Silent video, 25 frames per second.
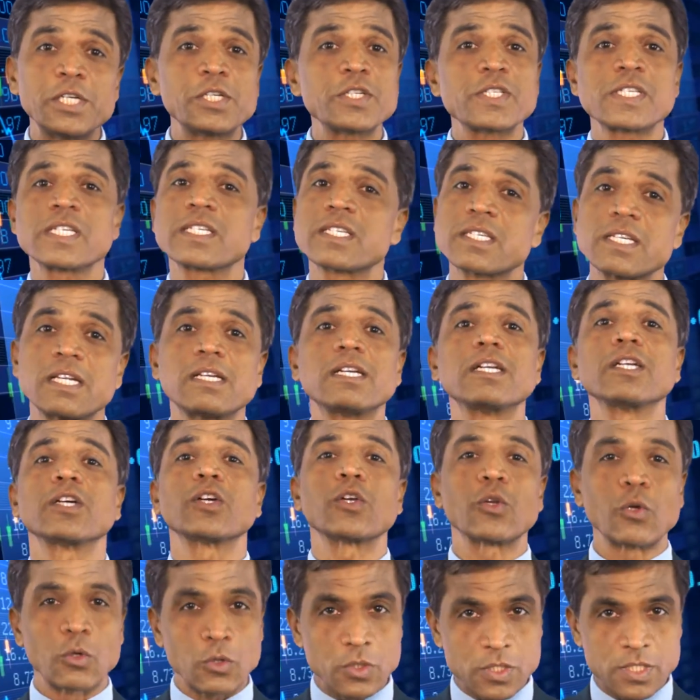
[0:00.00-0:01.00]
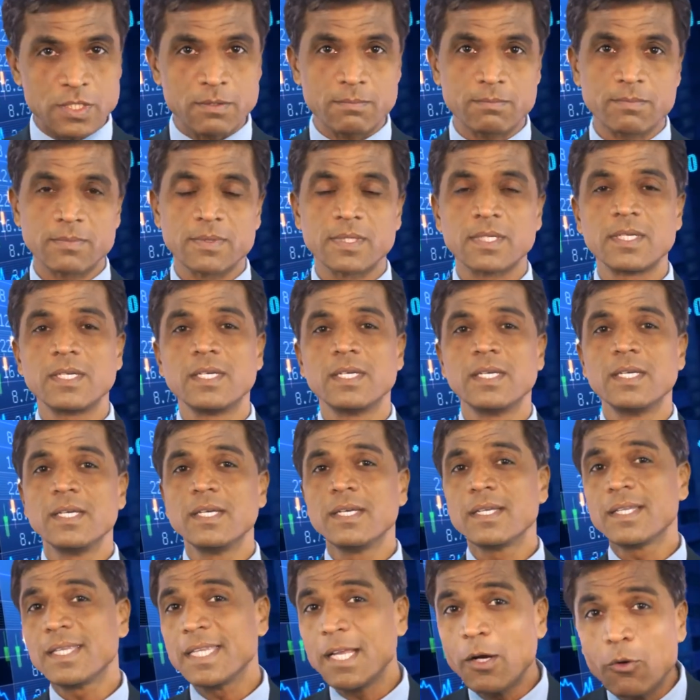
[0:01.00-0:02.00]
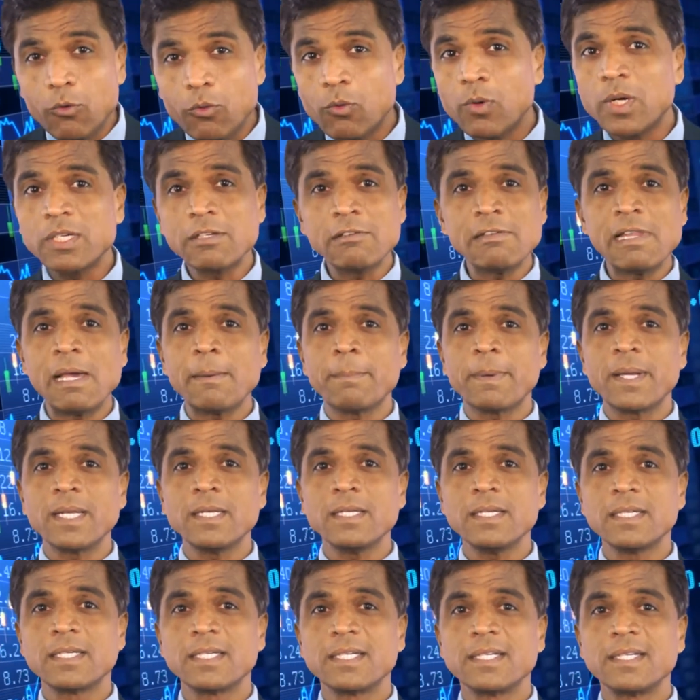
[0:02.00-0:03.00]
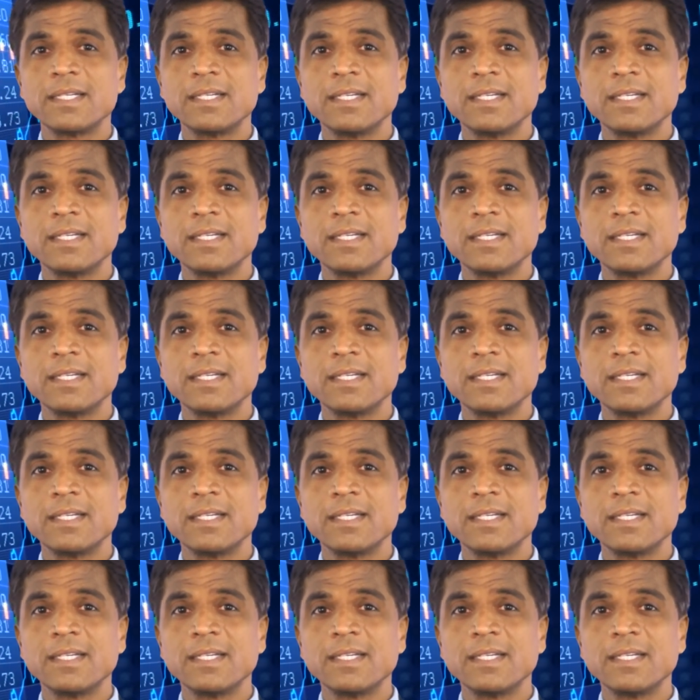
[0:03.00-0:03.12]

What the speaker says: to 600 crores. Now what will happen?